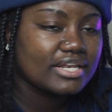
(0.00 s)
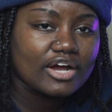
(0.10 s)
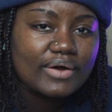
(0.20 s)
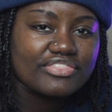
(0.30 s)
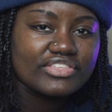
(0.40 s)

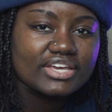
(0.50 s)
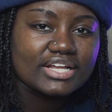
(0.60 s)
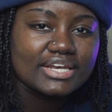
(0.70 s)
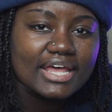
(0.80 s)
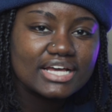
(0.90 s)
Now I think
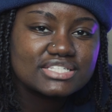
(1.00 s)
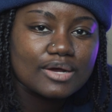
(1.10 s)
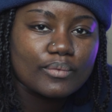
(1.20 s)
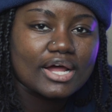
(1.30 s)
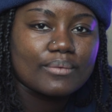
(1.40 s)
next
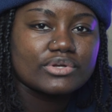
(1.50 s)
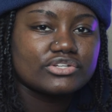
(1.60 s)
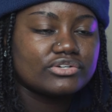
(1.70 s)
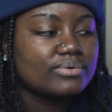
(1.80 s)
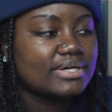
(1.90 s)
time what I would
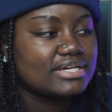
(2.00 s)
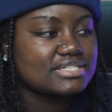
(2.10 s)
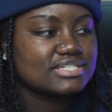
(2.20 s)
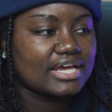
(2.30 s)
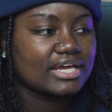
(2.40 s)
do
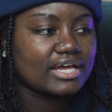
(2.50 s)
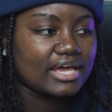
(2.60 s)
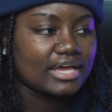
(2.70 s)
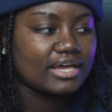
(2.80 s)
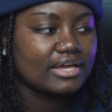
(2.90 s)
is take
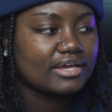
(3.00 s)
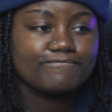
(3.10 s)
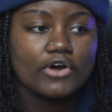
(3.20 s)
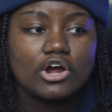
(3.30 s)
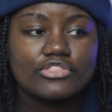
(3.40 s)
a
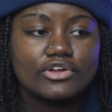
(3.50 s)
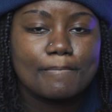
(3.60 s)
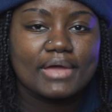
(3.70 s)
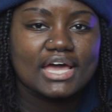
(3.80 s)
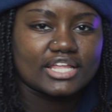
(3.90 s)
farther
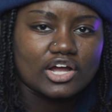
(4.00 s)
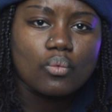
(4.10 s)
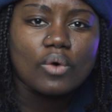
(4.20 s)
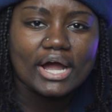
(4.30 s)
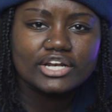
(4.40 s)
back, like a
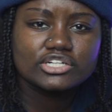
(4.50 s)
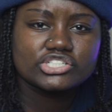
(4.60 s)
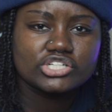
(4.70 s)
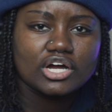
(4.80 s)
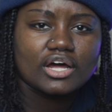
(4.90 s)
wider
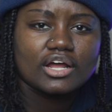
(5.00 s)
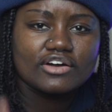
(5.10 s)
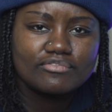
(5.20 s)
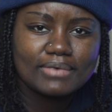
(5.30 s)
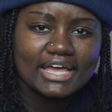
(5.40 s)
shot
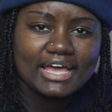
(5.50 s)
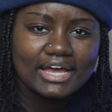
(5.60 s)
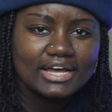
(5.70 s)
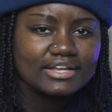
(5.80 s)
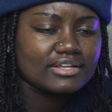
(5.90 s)
of my
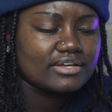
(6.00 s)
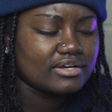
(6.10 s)
hand,